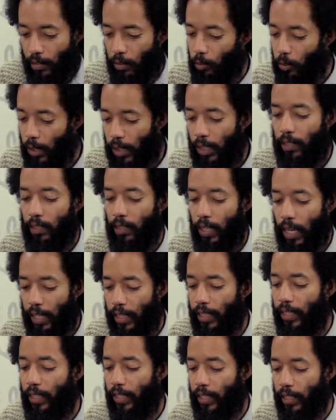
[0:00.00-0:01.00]
Well, I
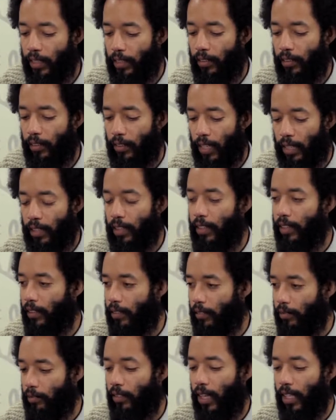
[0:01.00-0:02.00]
think
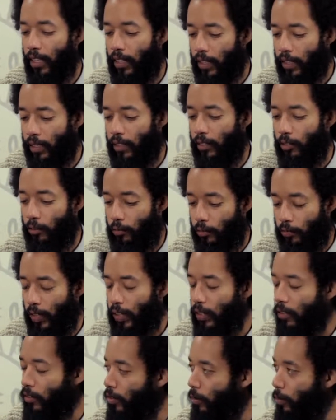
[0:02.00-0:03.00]
his
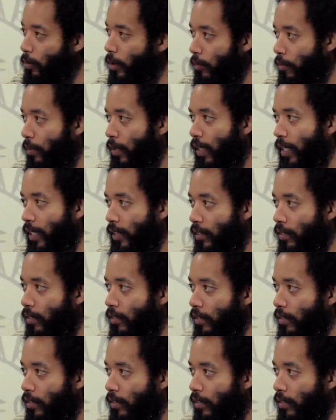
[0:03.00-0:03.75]
fears are misplaced.